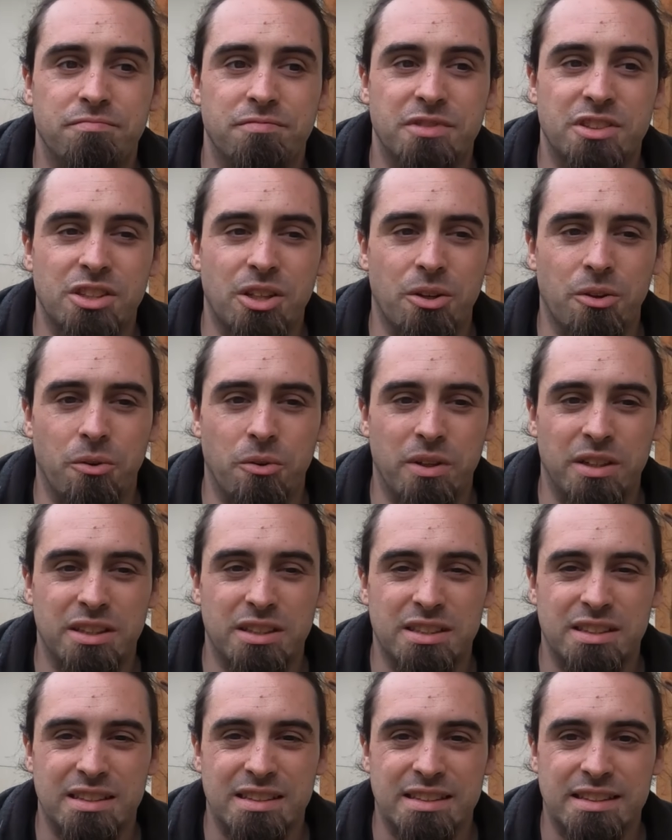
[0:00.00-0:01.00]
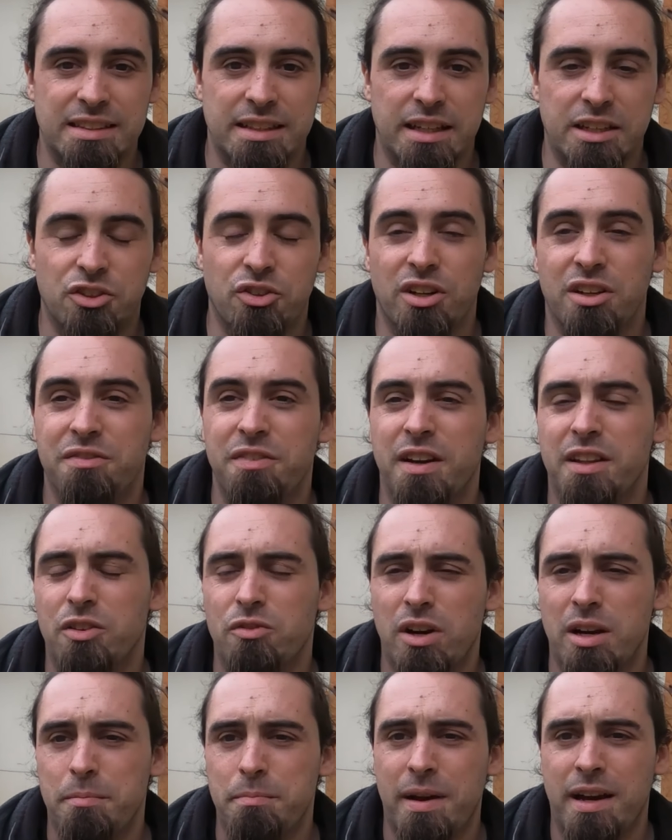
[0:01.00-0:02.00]
So it's trying to find the
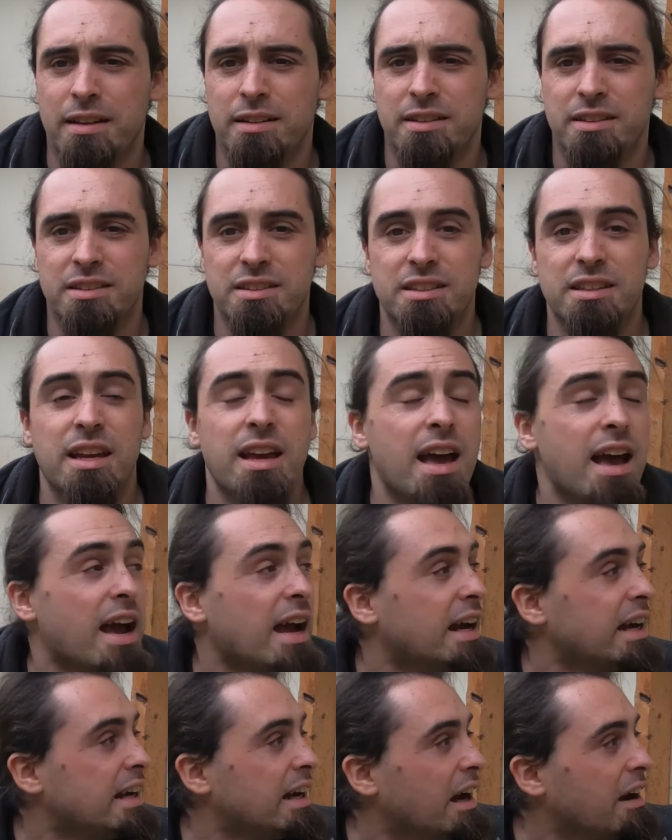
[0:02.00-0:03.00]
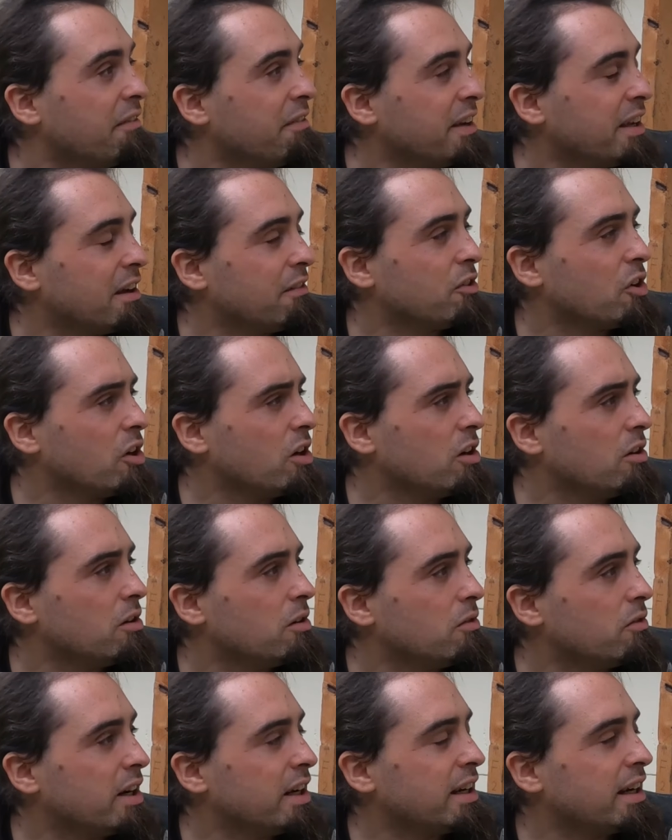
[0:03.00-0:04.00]
right balance. I think I've got it
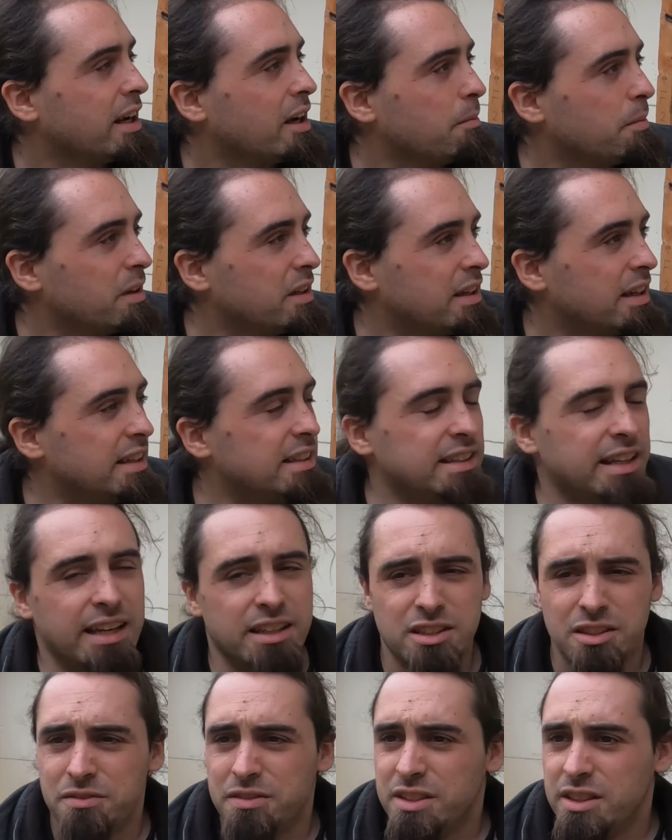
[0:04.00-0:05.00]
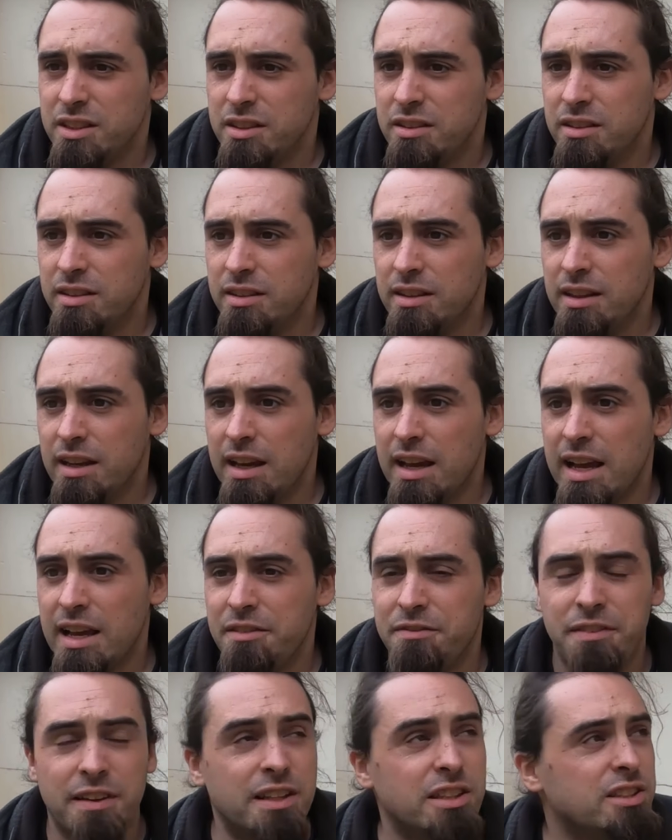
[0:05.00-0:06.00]
right now, but it's again something to,
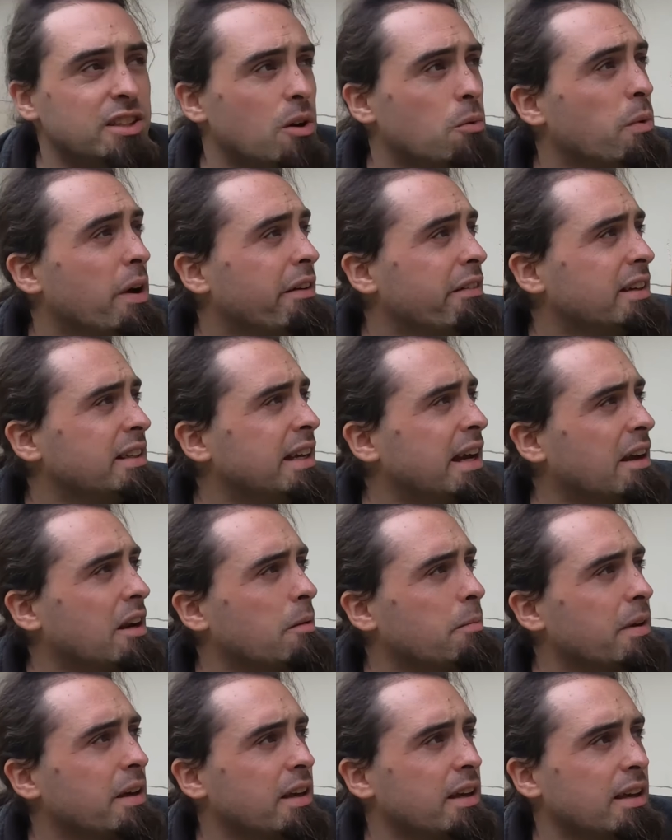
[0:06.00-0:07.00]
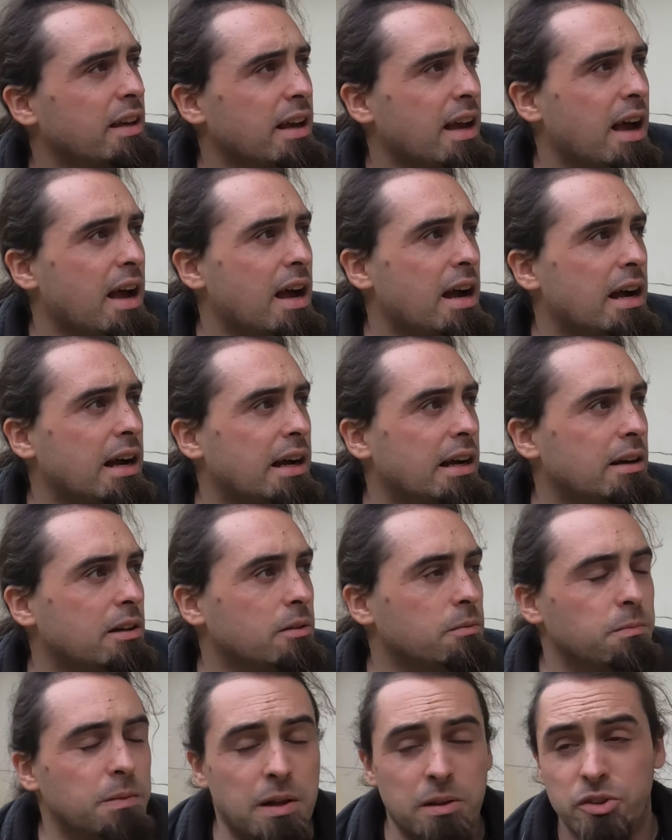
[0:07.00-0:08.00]
if things start wearing down a bit,
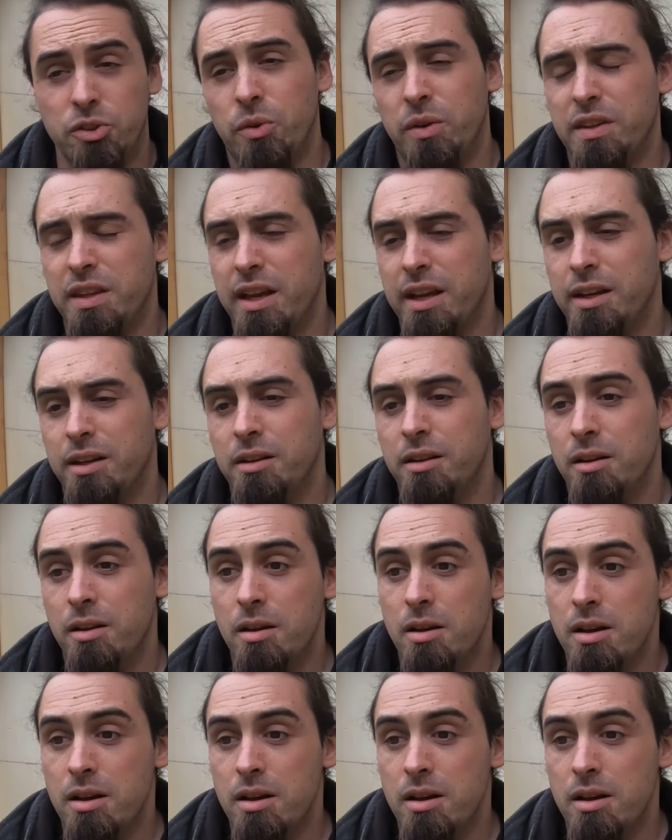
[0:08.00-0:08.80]
I'll do it then.